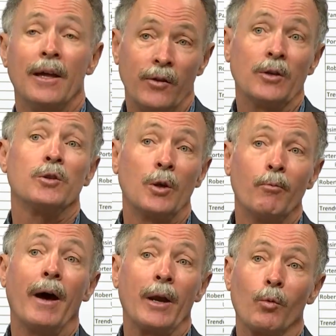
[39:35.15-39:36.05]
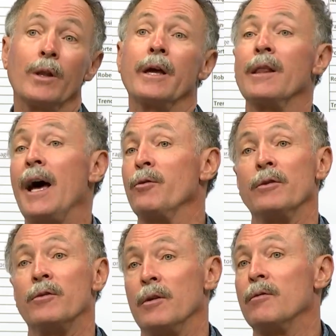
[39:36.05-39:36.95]
This new money really allows
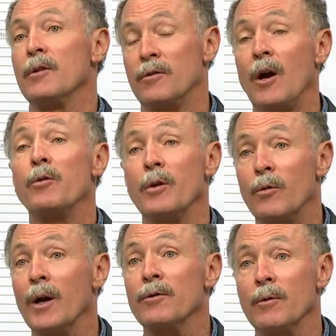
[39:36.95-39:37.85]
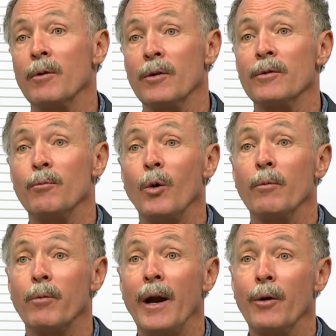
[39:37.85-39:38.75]
us to, to start to address some of those
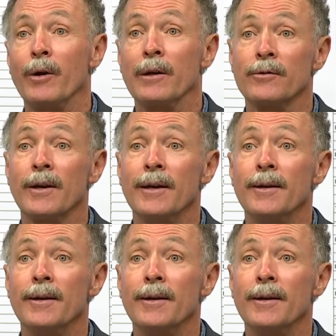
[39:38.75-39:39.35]
important priorities.